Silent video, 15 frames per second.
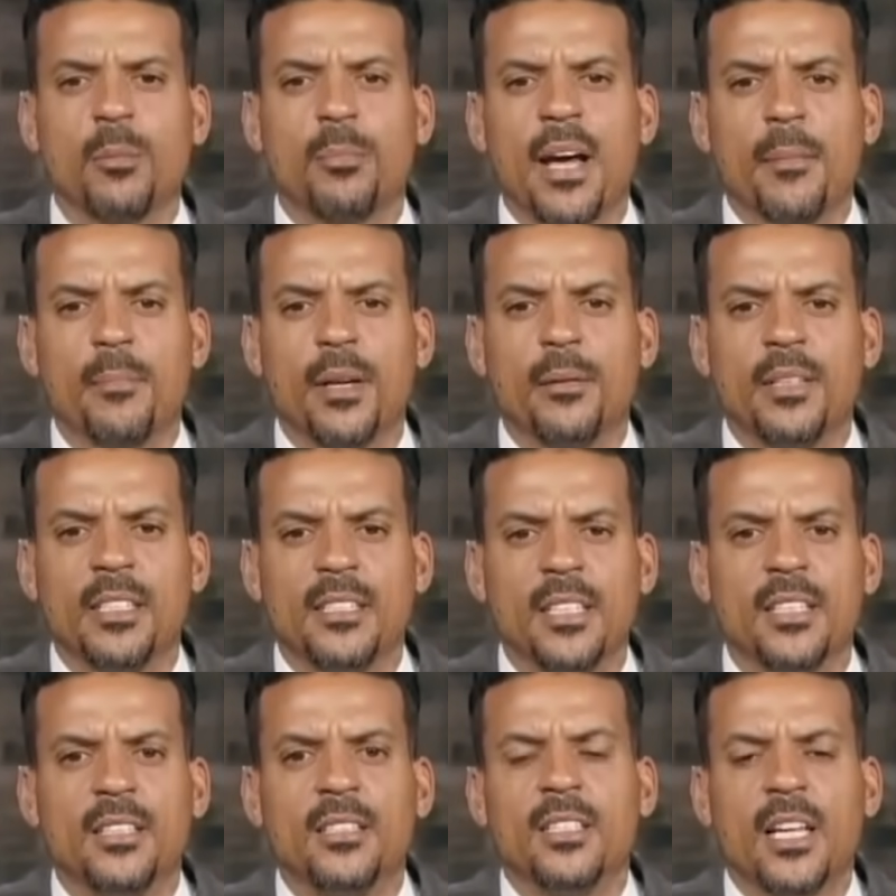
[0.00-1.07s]
what Pat Beverly
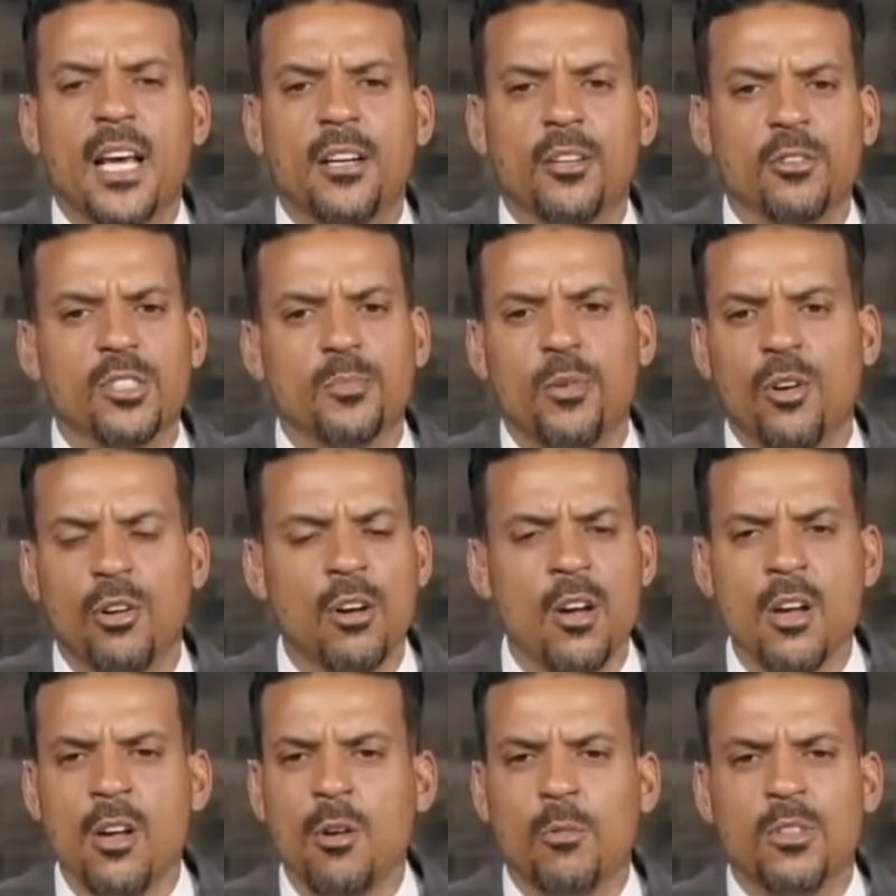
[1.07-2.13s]
did today to Chris Paul
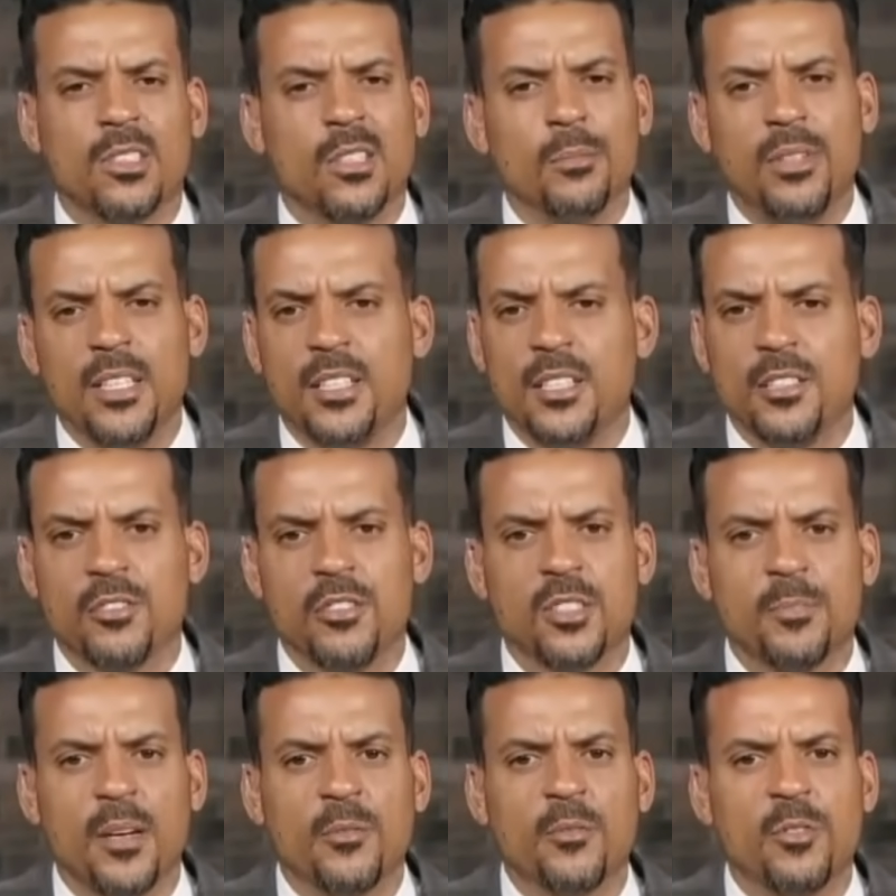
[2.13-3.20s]
was completely
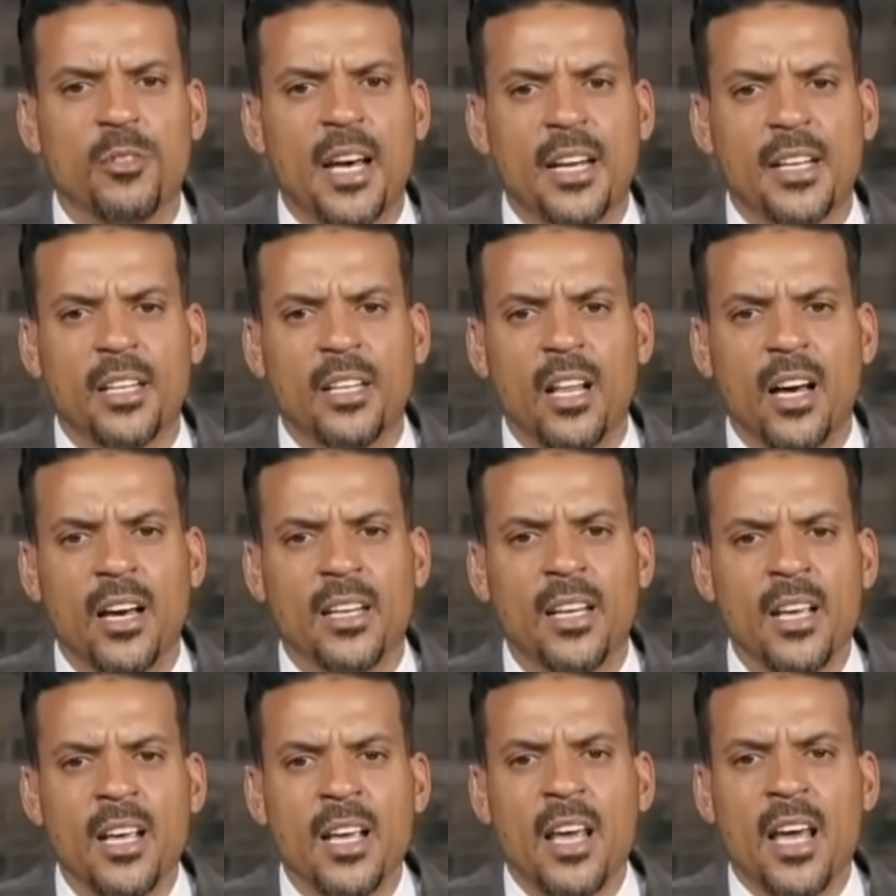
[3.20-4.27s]
disrespectful and out of the line,
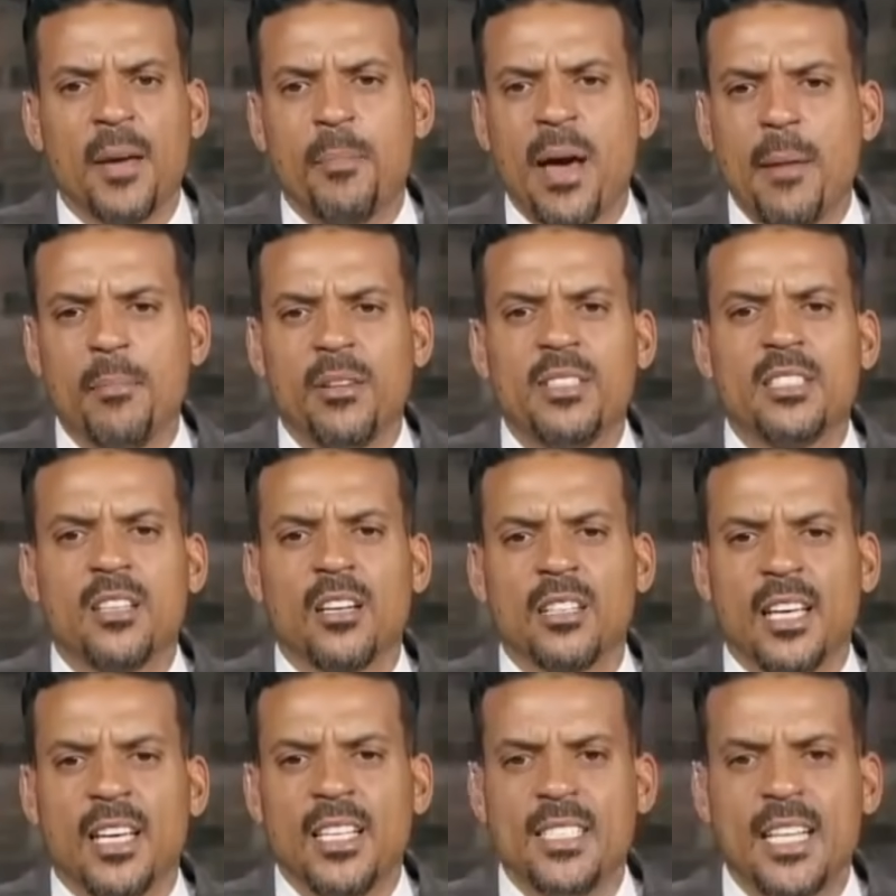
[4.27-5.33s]
and Pat Beverly's talking
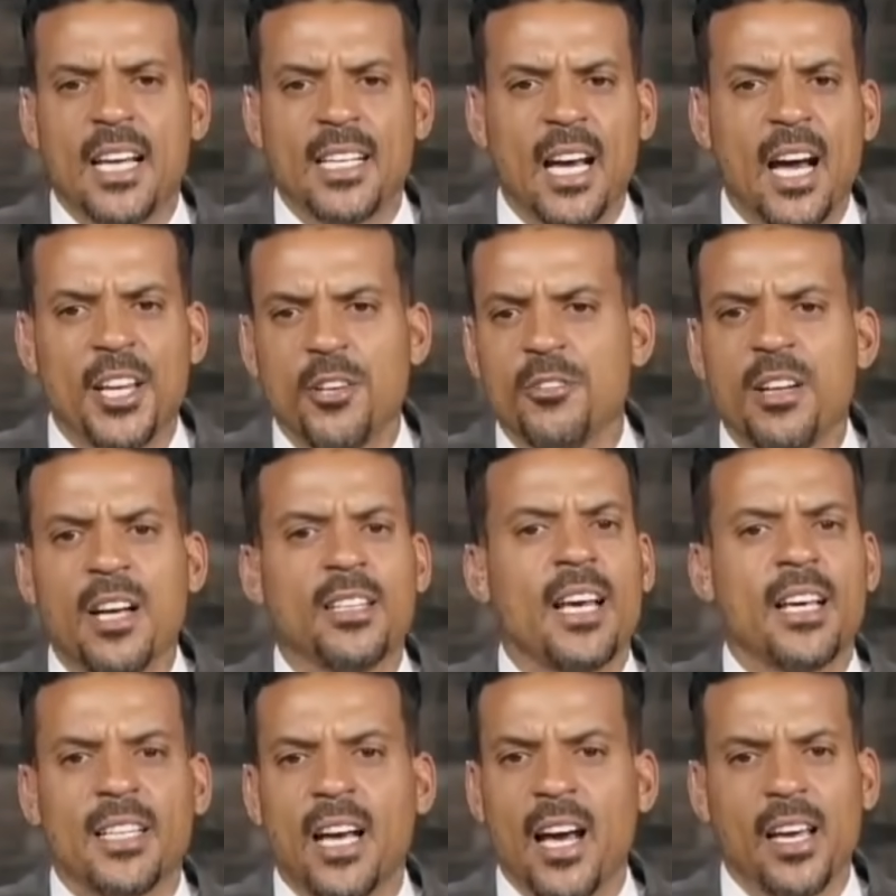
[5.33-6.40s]
like he's that guy. You're not
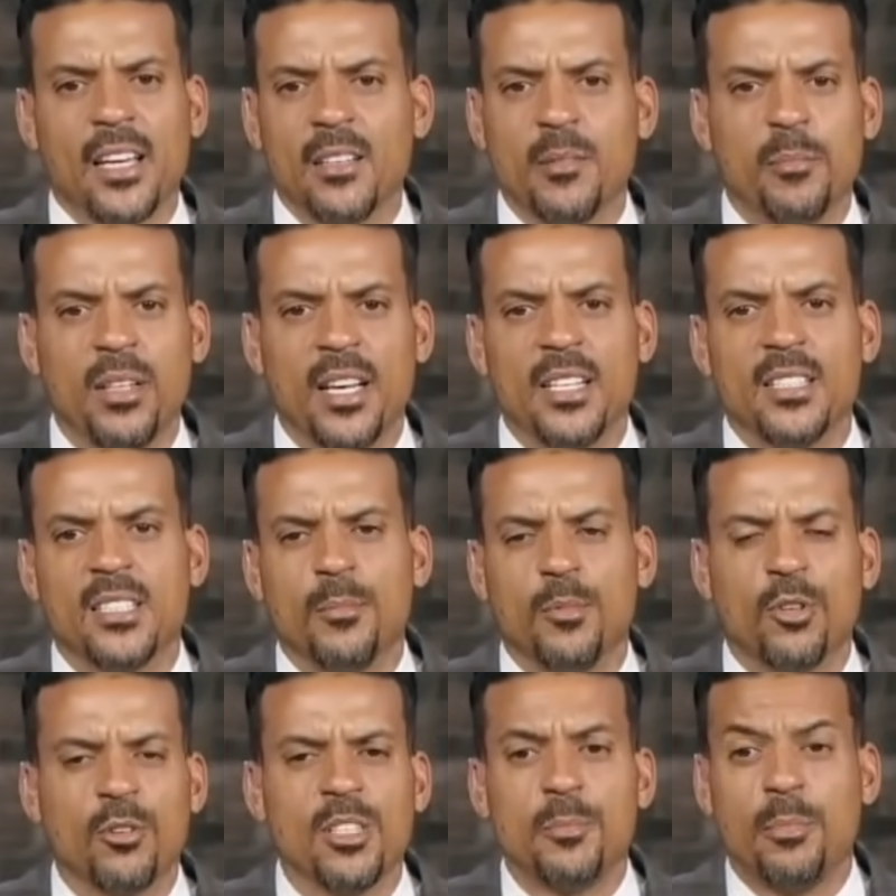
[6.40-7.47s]
that guy. Plain and simple.
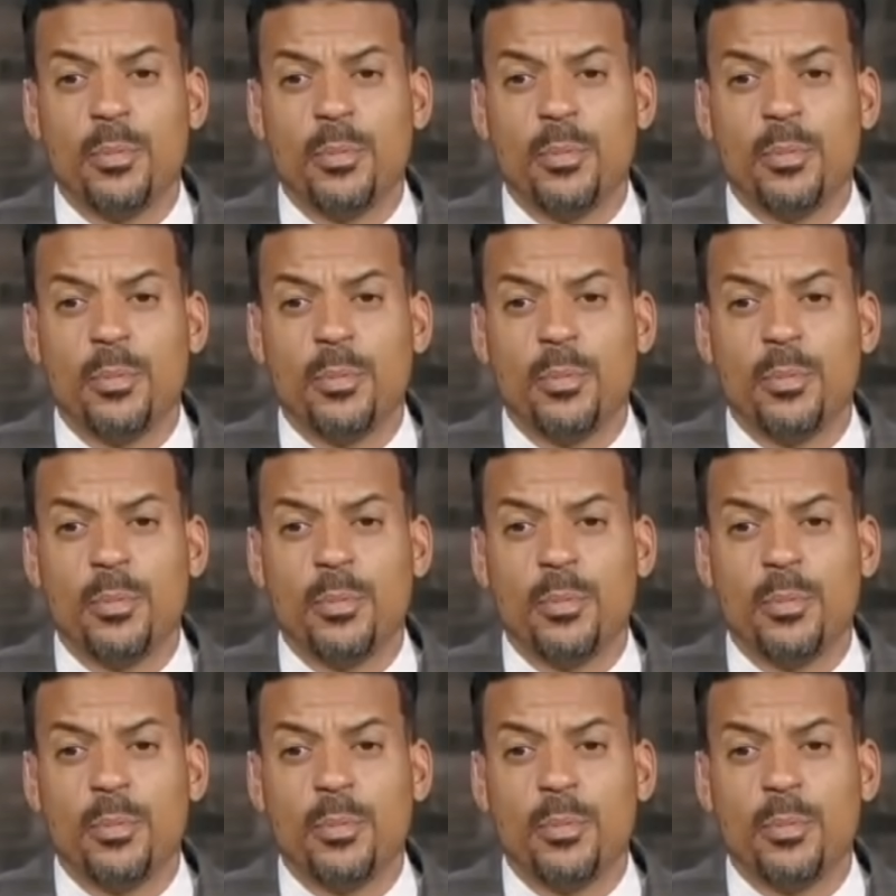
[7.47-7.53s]
Chris